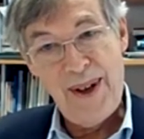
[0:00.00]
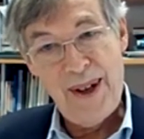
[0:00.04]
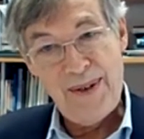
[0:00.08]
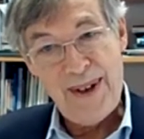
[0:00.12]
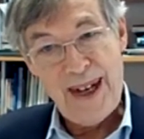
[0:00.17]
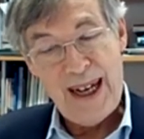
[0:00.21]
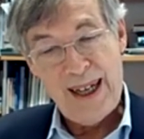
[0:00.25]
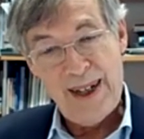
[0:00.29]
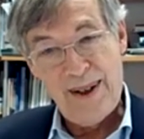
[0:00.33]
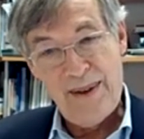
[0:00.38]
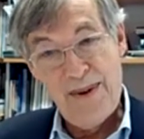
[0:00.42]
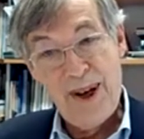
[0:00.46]

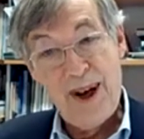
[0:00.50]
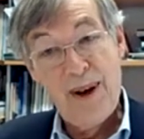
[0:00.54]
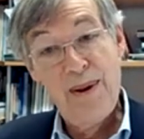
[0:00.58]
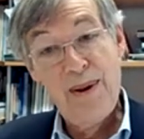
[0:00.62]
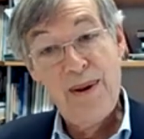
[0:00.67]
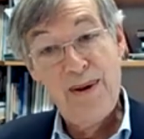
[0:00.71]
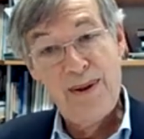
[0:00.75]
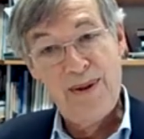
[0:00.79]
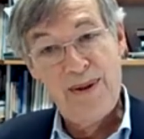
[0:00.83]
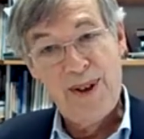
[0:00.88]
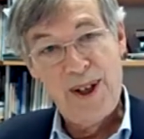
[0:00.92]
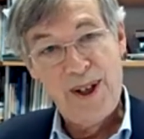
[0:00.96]
We've had a
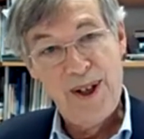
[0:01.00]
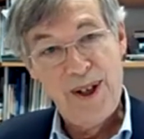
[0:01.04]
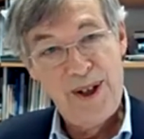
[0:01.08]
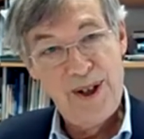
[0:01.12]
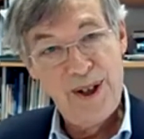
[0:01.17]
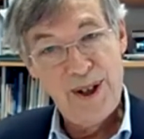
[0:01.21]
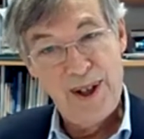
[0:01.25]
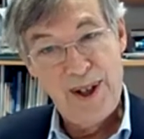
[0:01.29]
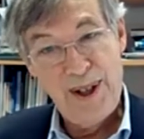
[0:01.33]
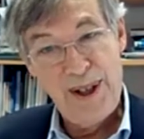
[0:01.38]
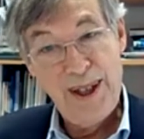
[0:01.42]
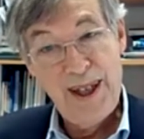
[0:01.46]
role
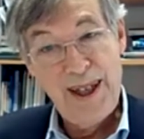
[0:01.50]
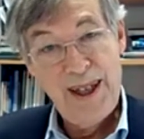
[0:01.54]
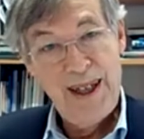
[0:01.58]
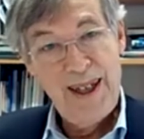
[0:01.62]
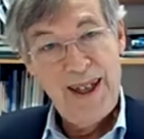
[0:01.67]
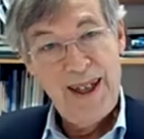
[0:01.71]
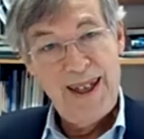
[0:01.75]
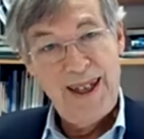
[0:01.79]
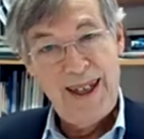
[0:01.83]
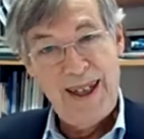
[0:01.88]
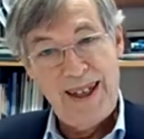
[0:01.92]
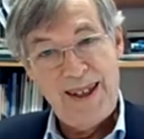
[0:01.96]
reversal
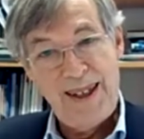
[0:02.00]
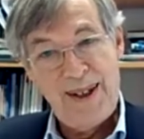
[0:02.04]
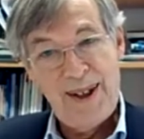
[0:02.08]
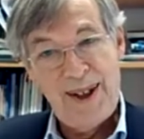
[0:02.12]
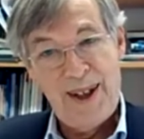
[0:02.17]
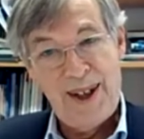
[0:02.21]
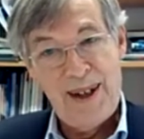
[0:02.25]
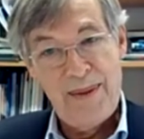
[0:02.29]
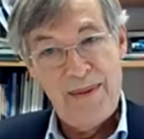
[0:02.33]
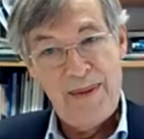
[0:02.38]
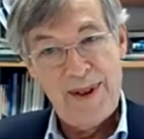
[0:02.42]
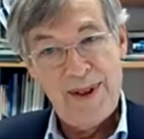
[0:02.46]
in
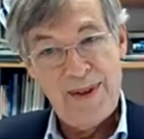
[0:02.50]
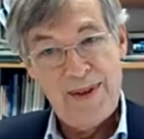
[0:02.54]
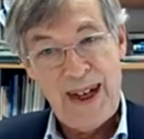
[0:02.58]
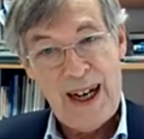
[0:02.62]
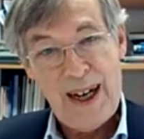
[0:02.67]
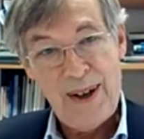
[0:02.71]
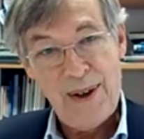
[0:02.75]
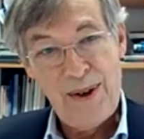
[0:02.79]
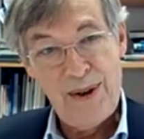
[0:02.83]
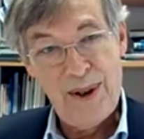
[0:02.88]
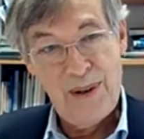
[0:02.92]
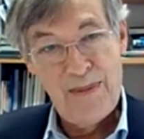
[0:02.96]
terms of
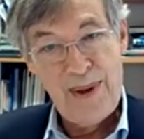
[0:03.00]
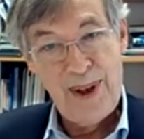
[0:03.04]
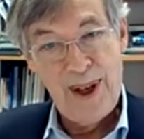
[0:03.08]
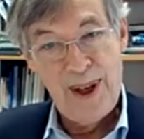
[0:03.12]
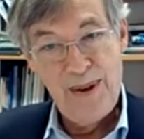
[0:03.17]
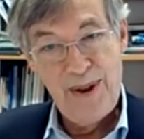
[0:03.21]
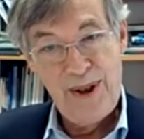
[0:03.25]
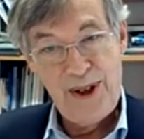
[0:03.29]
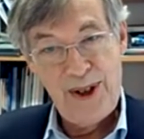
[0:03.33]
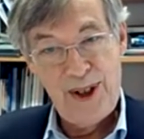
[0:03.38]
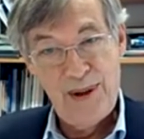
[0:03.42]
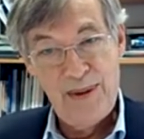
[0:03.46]
how to
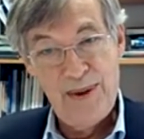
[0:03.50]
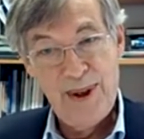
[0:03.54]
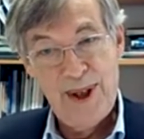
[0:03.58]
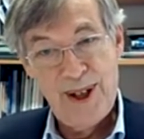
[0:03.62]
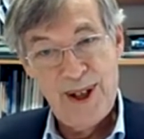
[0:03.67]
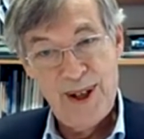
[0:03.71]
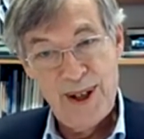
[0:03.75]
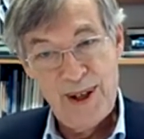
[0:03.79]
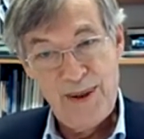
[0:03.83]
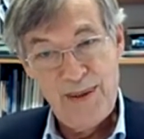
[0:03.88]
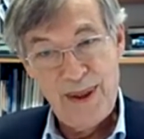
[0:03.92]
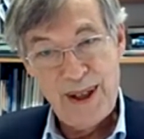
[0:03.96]
approach the
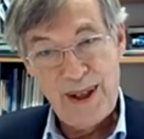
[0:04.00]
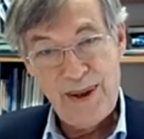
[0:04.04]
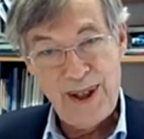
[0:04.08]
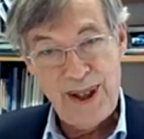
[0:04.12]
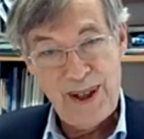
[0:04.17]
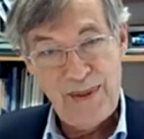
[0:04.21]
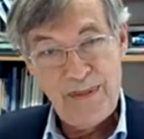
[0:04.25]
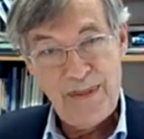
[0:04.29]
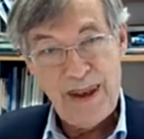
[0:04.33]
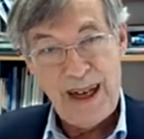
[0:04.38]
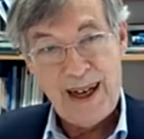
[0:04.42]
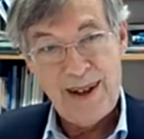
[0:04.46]
world
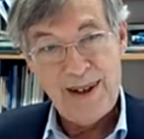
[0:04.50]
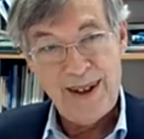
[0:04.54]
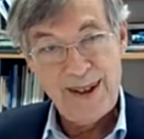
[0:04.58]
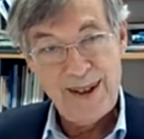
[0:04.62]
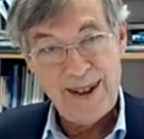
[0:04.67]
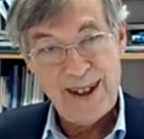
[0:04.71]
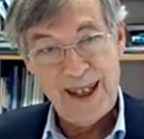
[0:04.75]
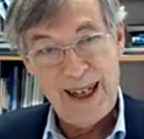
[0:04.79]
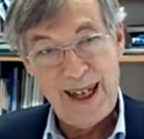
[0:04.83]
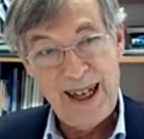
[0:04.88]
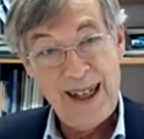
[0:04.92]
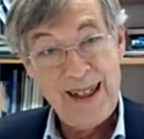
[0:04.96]
between
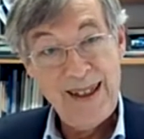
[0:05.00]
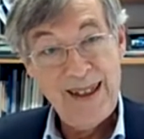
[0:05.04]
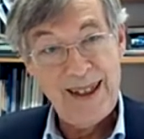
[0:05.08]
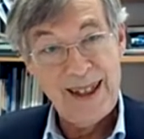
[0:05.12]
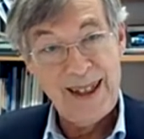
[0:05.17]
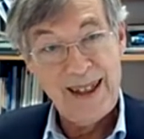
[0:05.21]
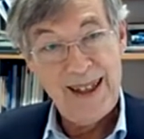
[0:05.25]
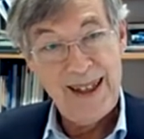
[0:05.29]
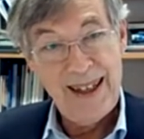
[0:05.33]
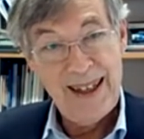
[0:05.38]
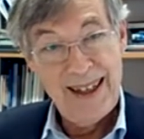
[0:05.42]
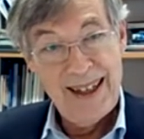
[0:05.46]
Paris and
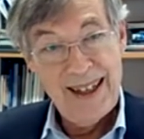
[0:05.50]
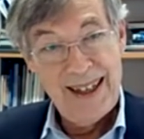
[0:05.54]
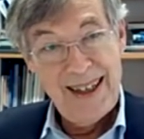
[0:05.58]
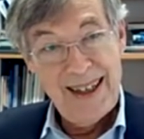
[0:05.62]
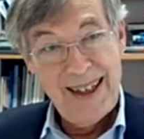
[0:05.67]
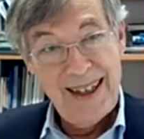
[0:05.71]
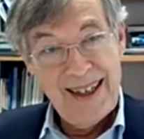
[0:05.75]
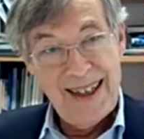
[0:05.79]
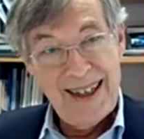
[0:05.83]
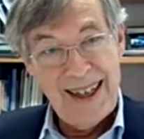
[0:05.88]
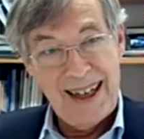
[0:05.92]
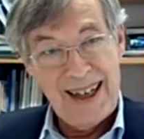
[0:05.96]
London.
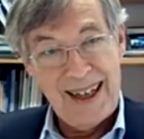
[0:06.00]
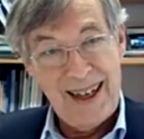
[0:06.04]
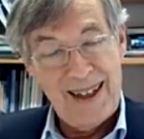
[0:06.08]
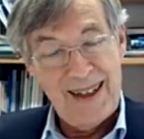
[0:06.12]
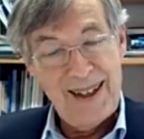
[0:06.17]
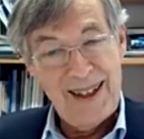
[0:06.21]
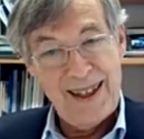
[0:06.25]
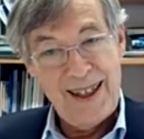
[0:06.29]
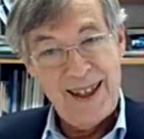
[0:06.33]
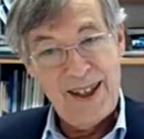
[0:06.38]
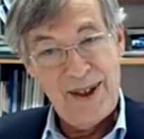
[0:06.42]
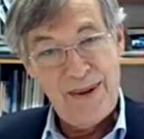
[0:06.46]

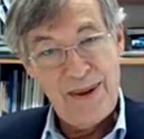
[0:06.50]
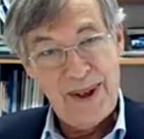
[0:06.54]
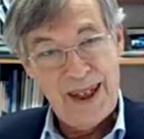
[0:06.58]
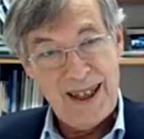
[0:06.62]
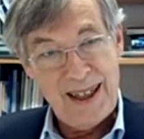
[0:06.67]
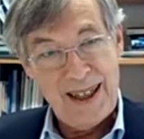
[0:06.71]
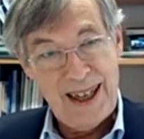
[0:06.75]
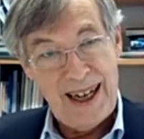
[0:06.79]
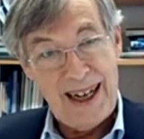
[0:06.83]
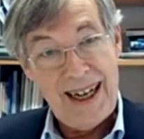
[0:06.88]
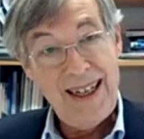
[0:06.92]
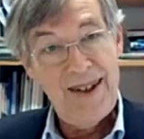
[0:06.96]
London is where
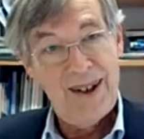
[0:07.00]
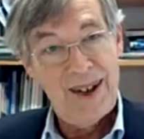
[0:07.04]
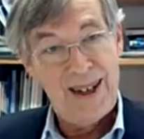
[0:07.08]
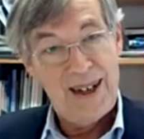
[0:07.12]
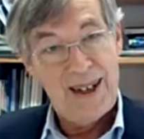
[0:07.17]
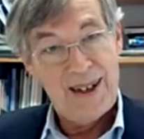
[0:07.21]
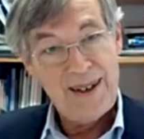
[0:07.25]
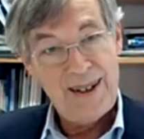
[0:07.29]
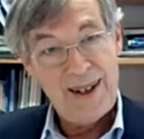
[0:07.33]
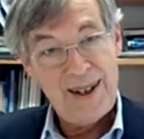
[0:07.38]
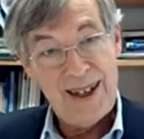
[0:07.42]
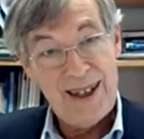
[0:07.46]
the
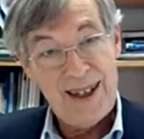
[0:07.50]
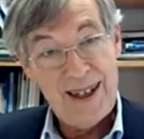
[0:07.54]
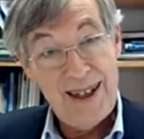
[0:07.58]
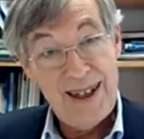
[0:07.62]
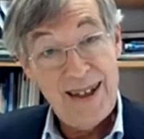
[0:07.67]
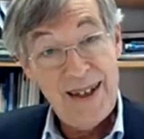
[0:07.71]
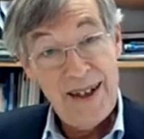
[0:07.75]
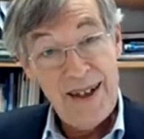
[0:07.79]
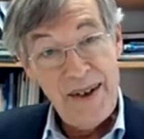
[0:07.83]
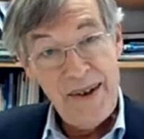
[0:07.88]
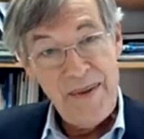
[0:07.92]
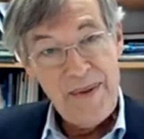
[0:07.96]
ideologues are.